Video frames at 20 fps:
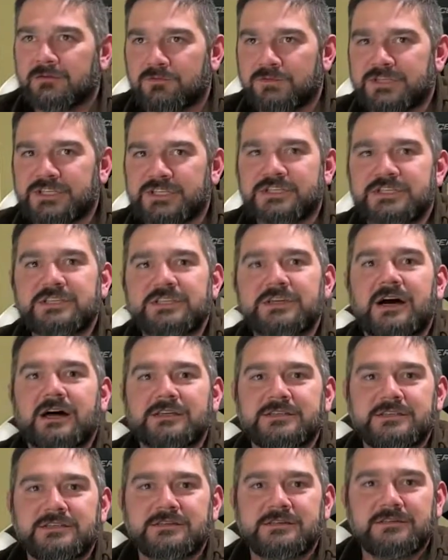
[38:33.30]

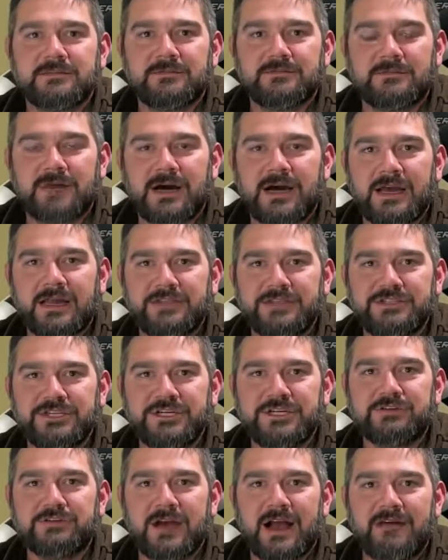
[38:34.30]
discussed my
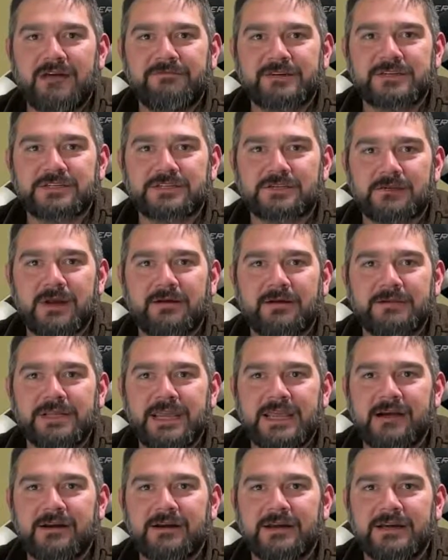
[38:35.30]
geographic
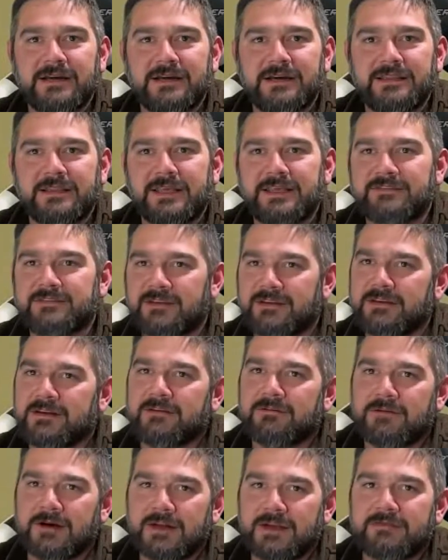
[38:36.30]
surrounding area, and they said, you
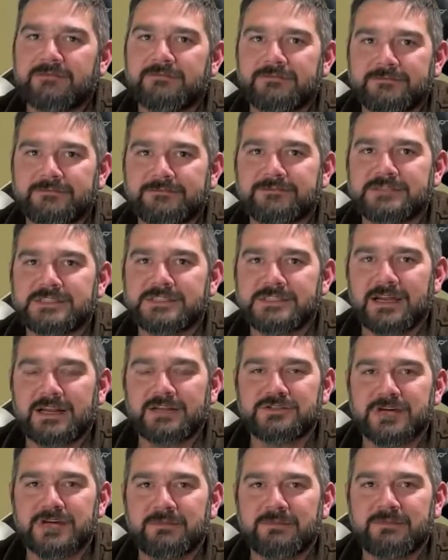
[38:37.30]
know what, instead
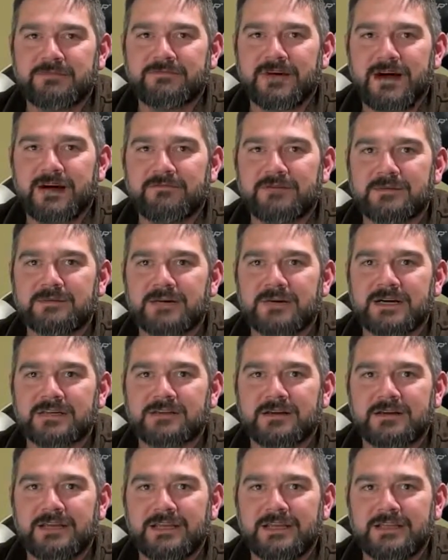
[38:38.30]
of dropping
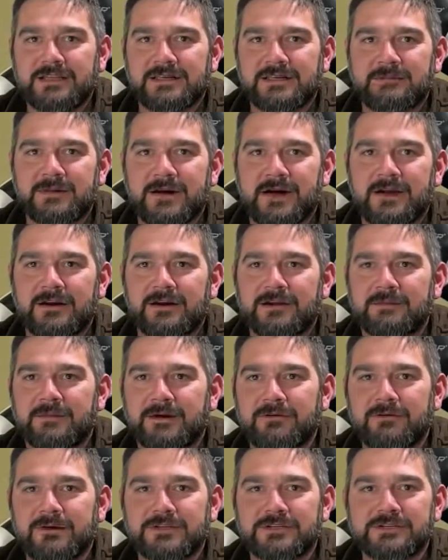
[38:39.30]
$500 on a helium miner, you
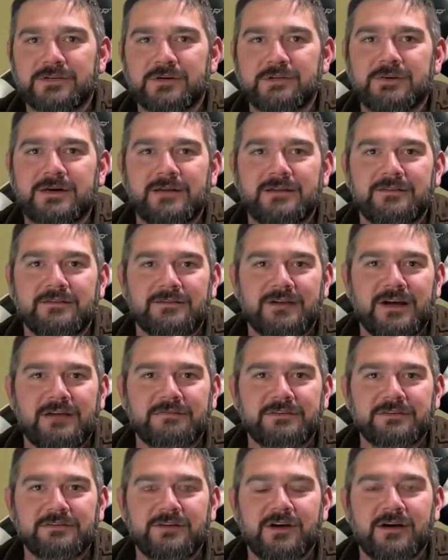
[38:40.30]
might want to just go buy another
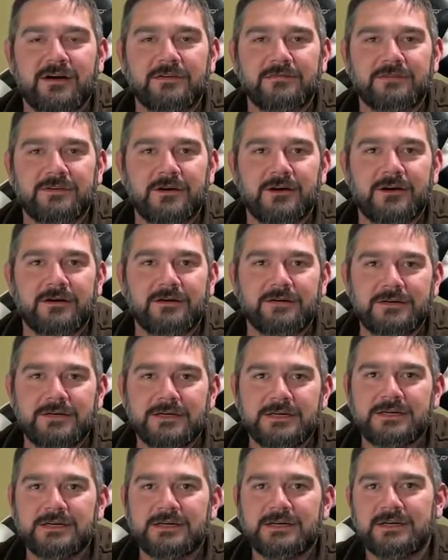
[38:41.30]
graphics card. So
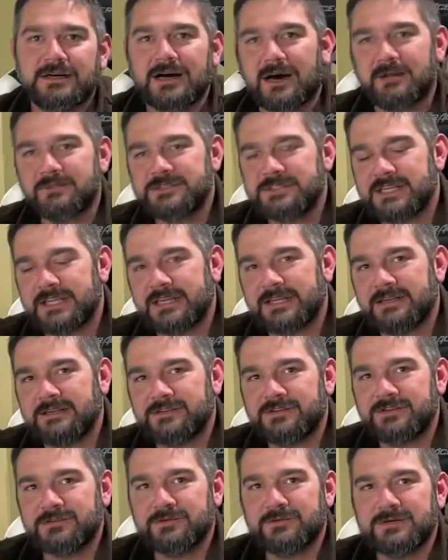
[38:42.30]
I'm sticking
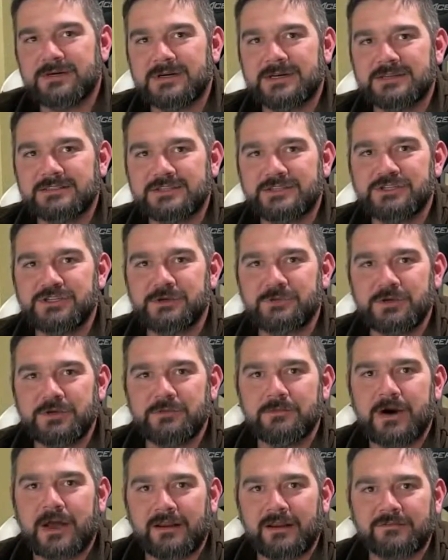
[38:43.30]
to
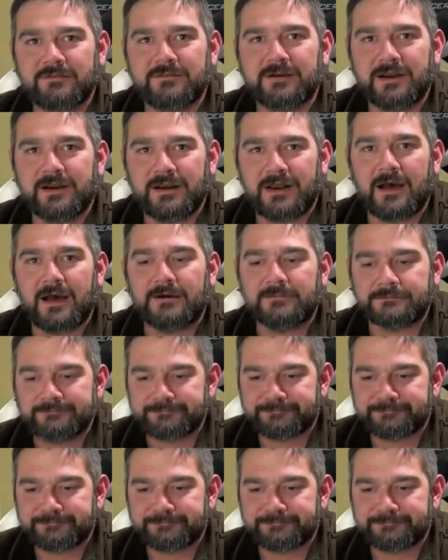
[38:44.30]
GPU mining for right now.